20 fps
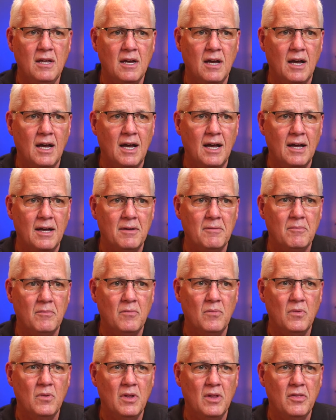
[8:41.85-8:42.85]

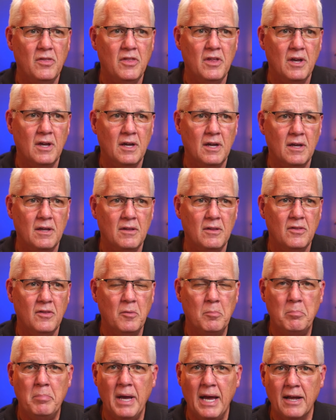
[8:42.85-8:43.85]

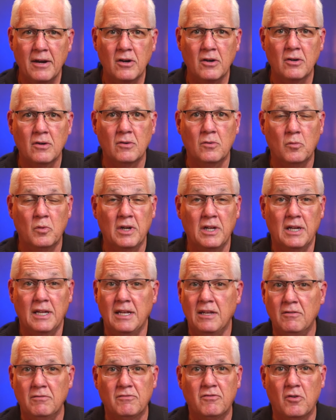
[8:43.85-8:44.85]
the better,
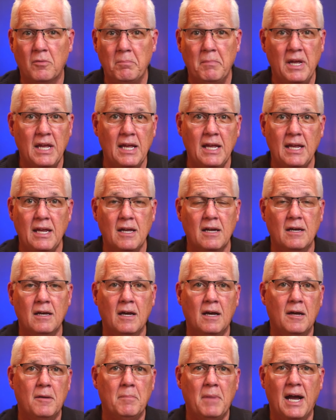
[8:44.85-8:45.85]
really, for me.
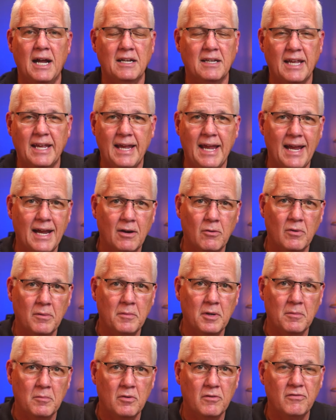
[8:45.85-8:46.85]
I can't
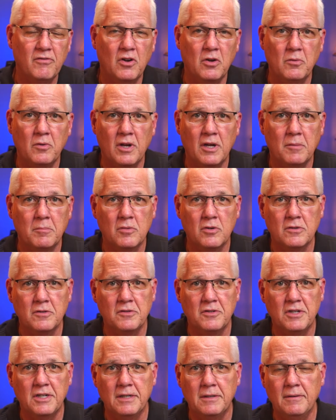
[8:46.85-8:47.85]
remember phone
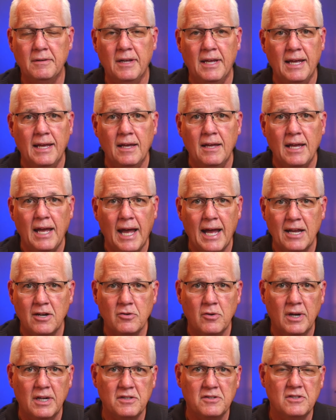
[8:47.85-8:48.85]
numbers and
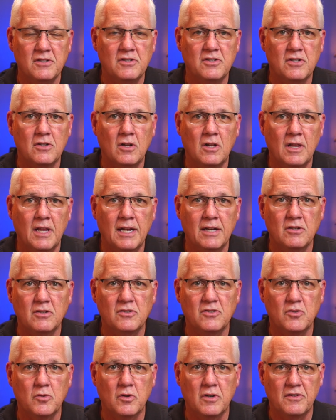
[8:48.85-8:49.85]
addresses and all that
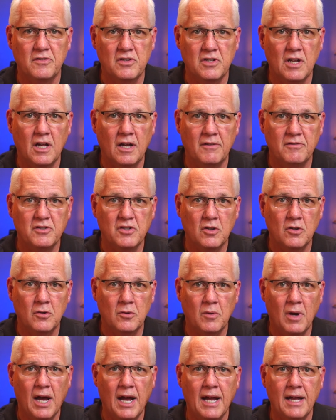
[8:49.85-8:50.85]
sort of stuff.
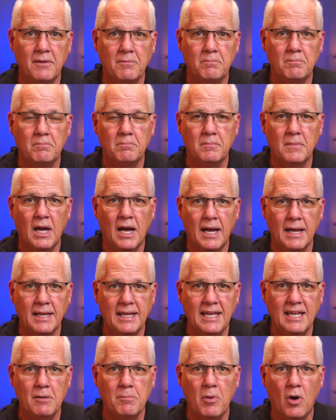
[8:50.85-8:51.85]
So I
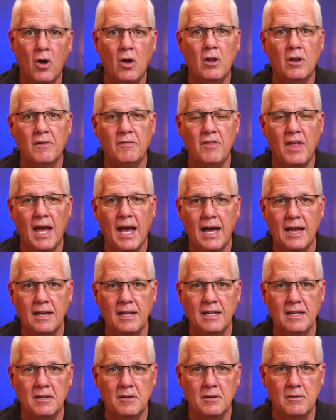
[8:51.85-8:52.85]
keep all of
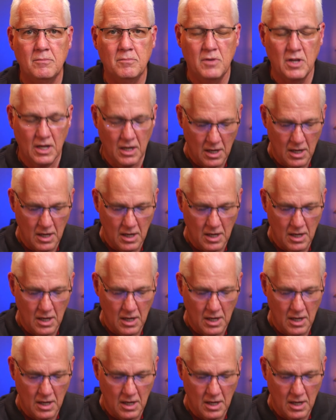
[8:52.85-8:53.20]
that in the